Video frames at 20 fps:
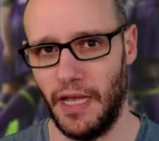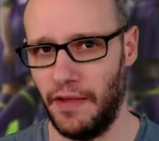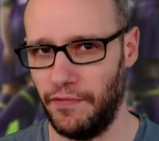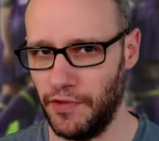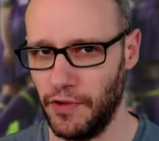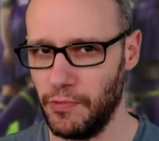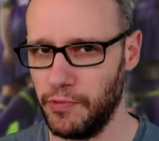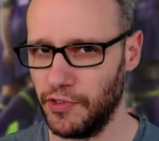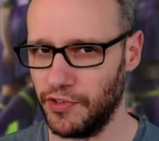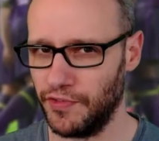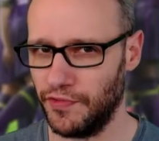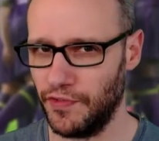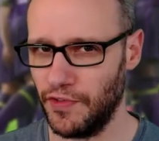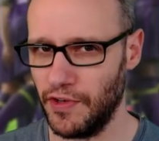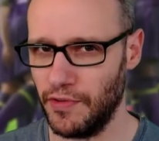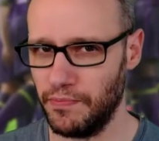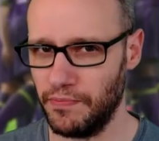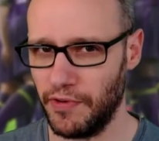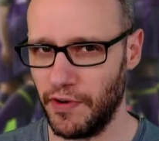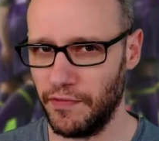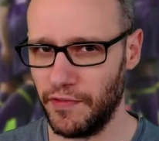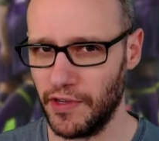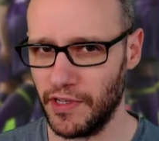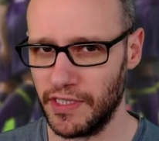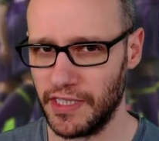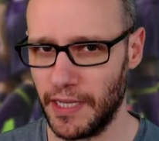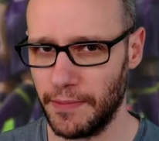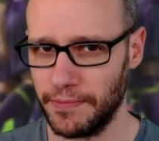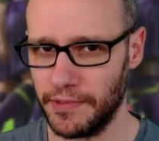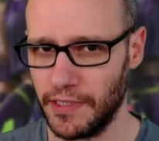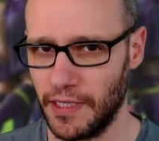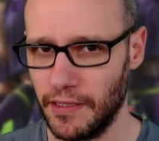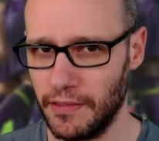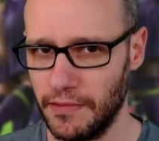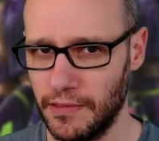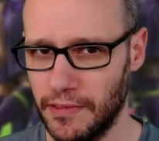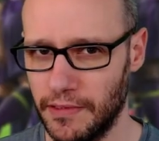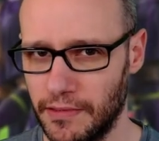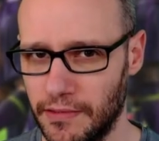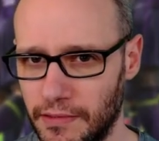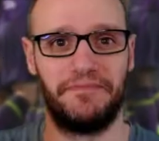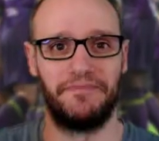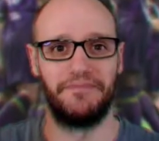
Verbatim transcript: have you watched the previous episodes?